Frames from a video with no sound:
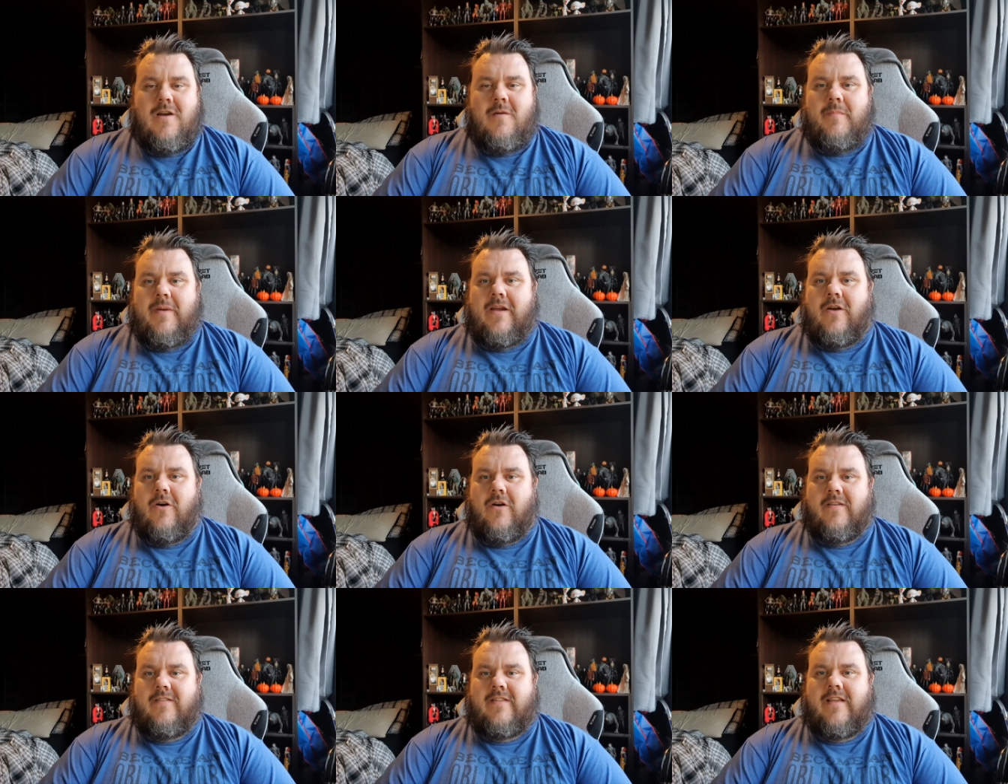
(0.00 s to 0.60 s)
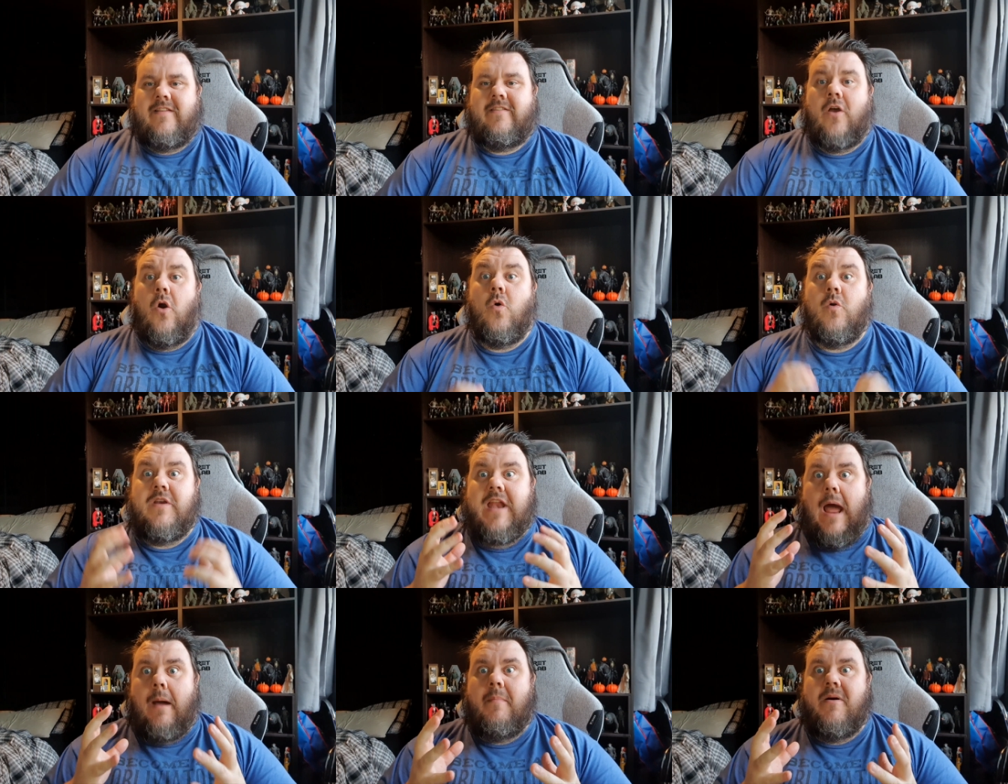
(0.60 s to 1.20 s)
because they're
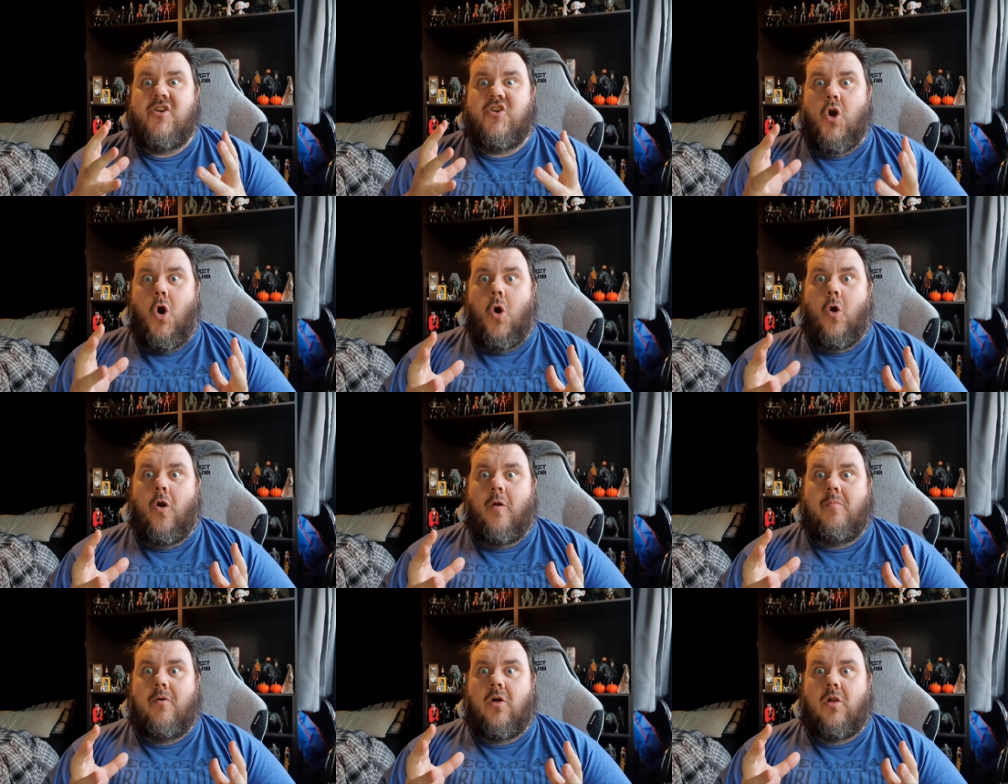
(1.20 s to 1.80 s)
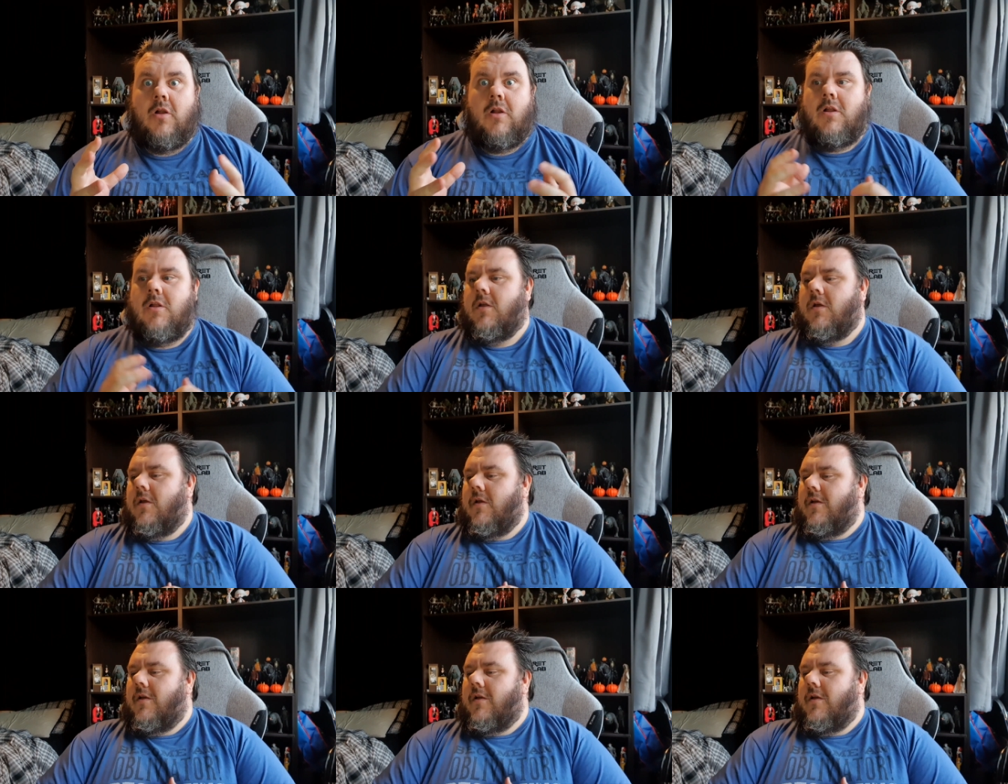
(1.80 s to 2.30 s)
so damn adorable.